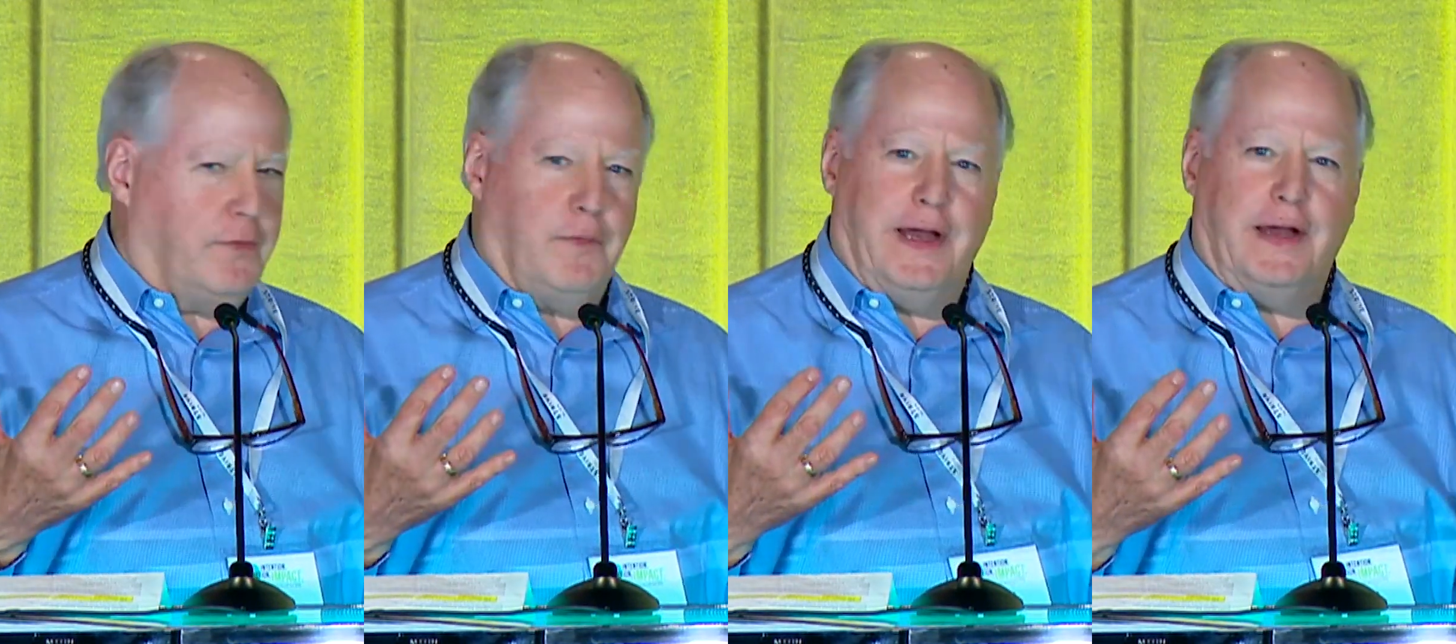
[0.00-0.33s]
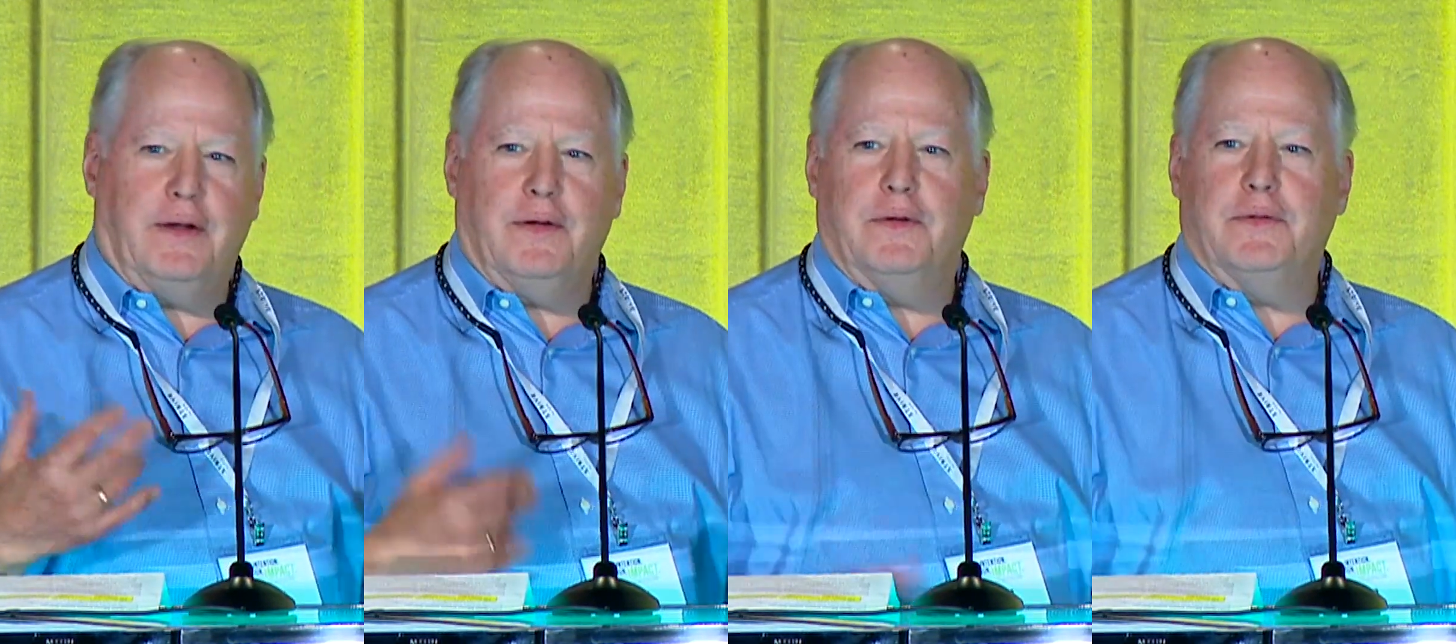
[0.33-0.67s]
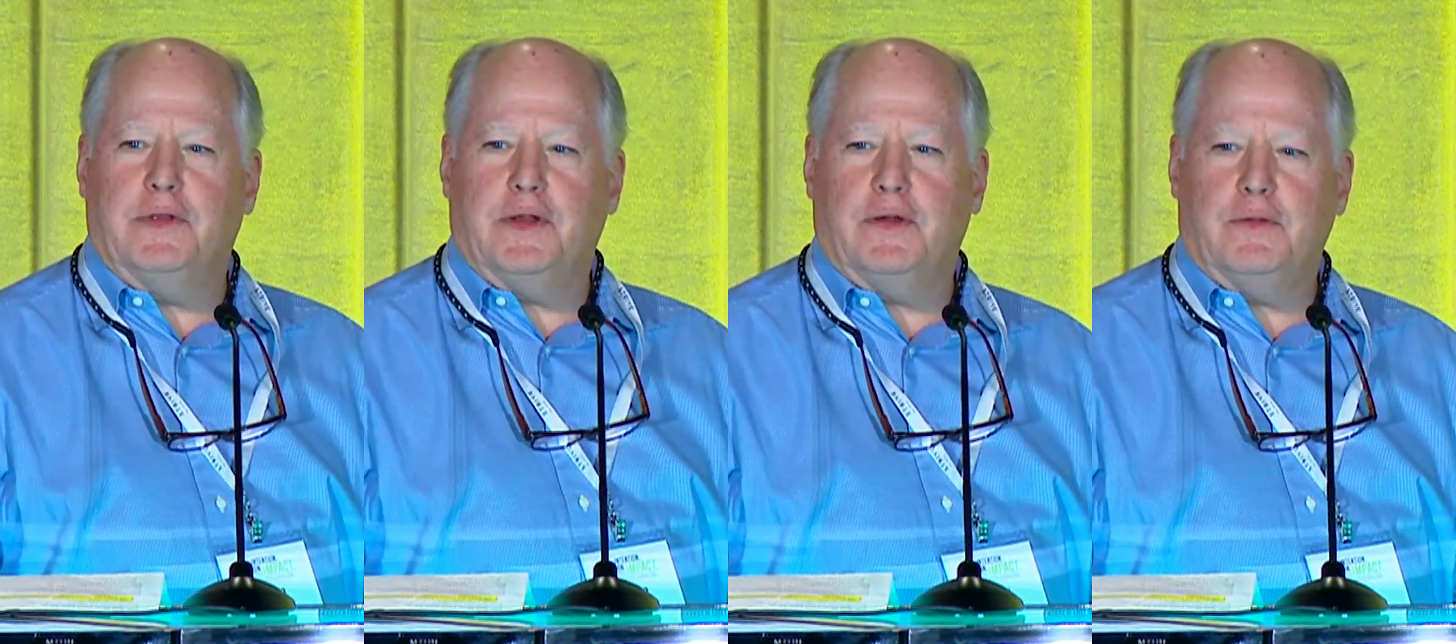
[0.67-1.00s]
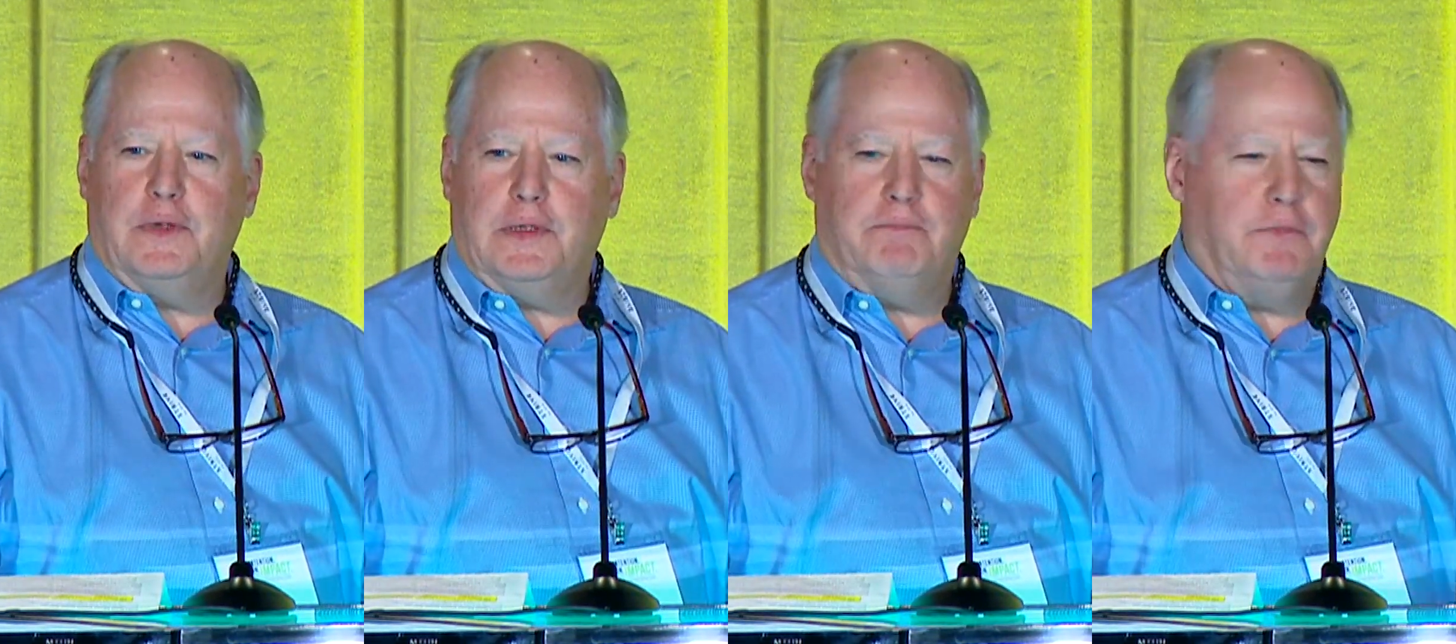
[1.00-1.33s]
wow, you know,
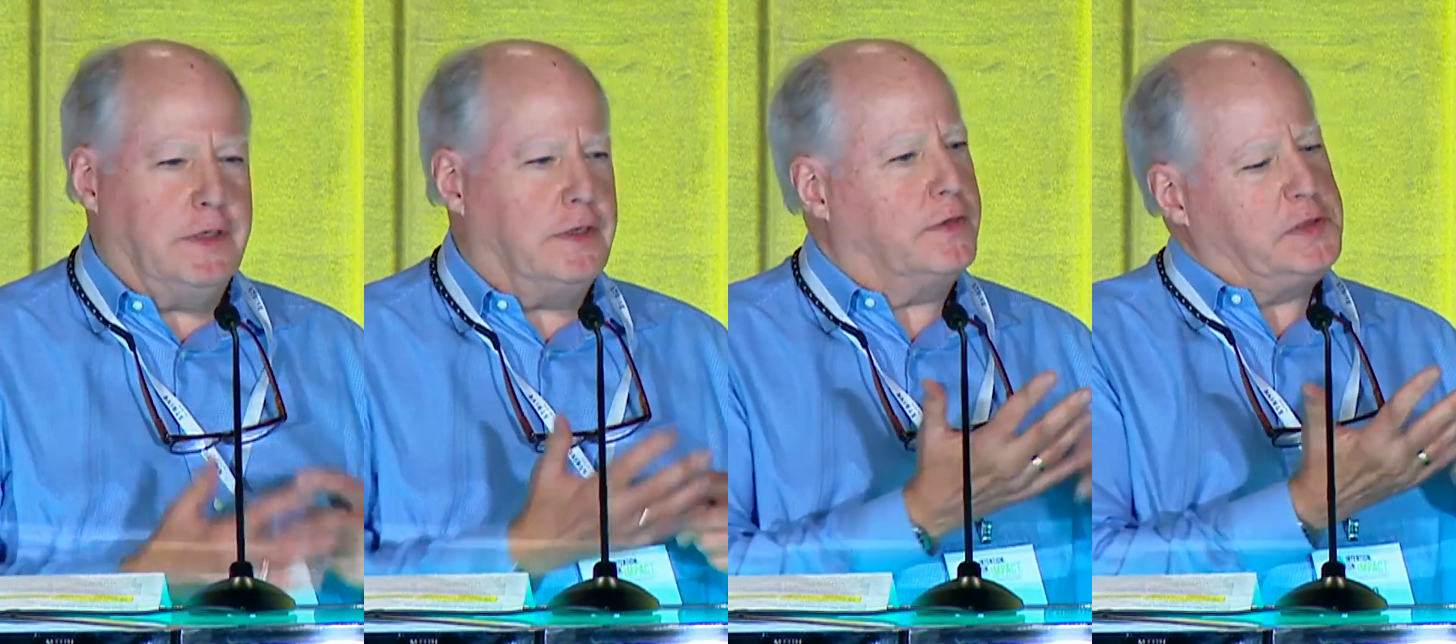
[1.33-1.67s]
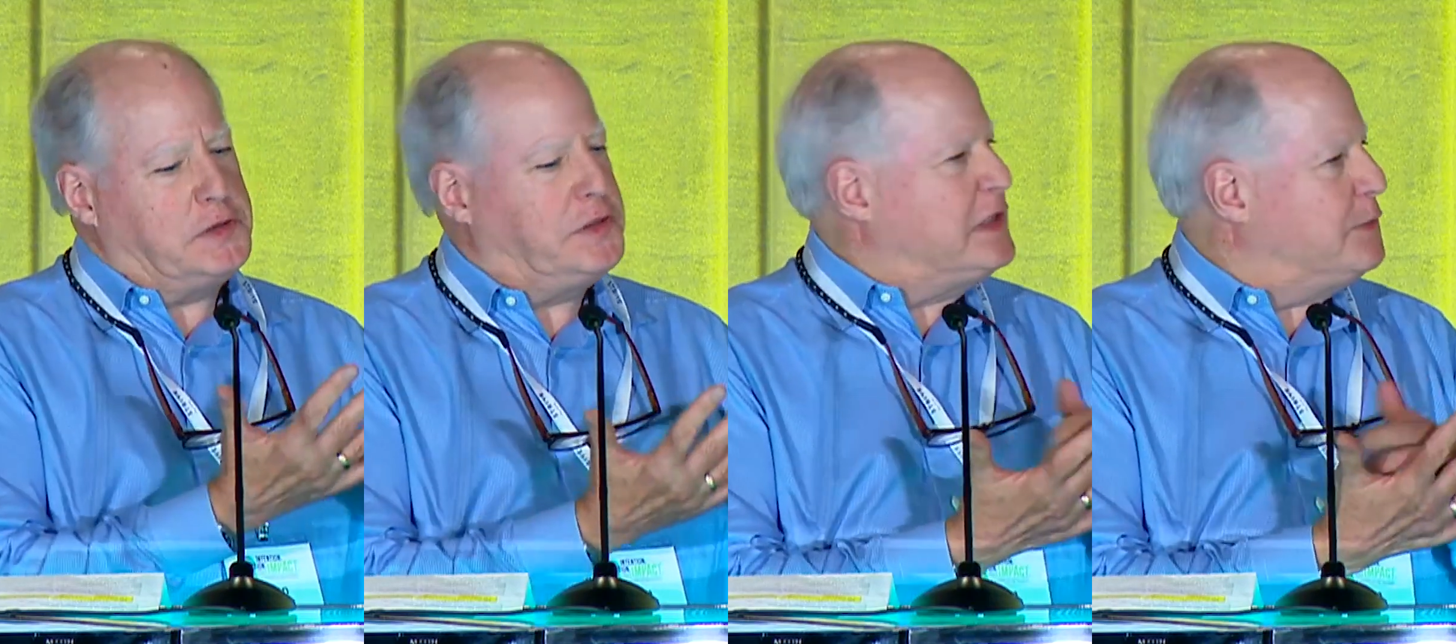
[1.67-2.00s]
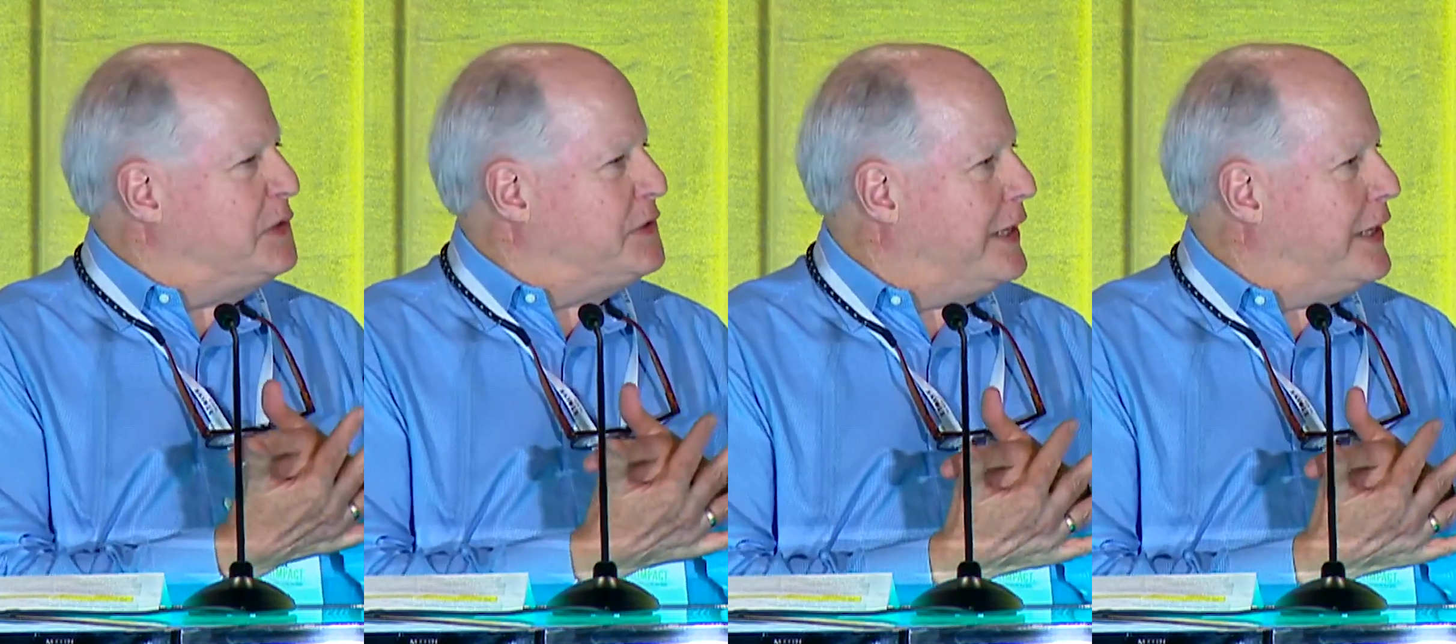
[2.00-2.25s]
we did all these things we